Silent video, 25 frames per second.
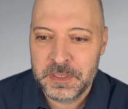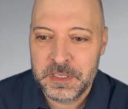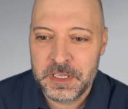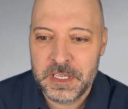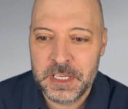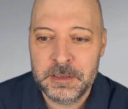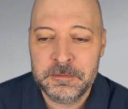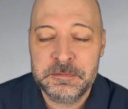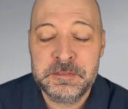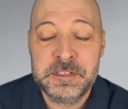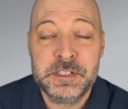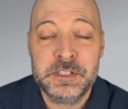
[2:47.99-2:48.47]

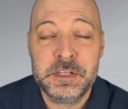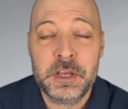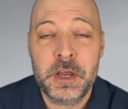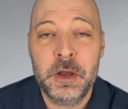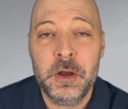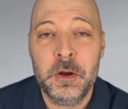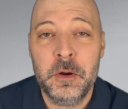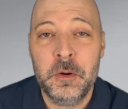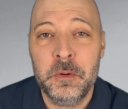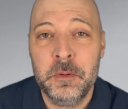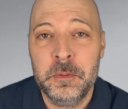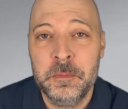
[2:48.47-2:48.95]
If
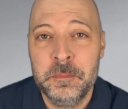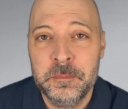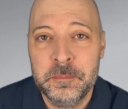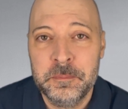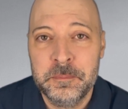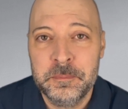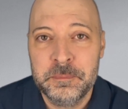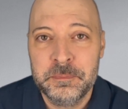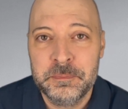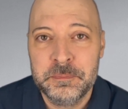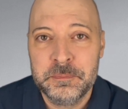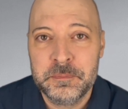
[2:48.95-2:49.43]
so,
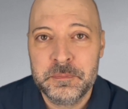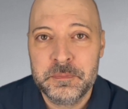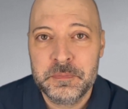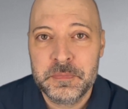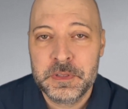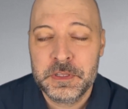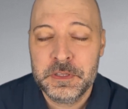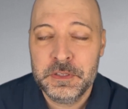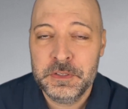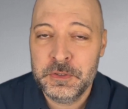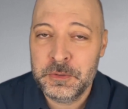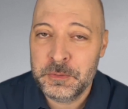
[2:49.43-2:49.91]

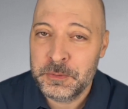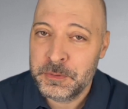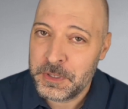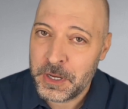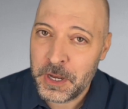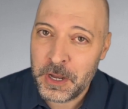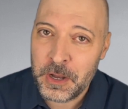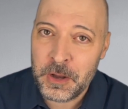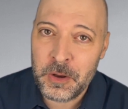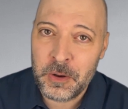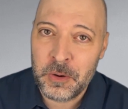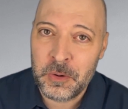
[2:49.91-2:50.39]
you
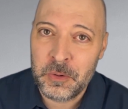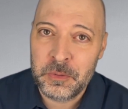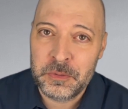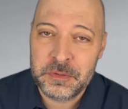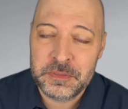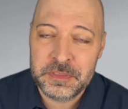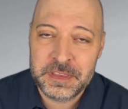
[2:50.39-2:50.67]
know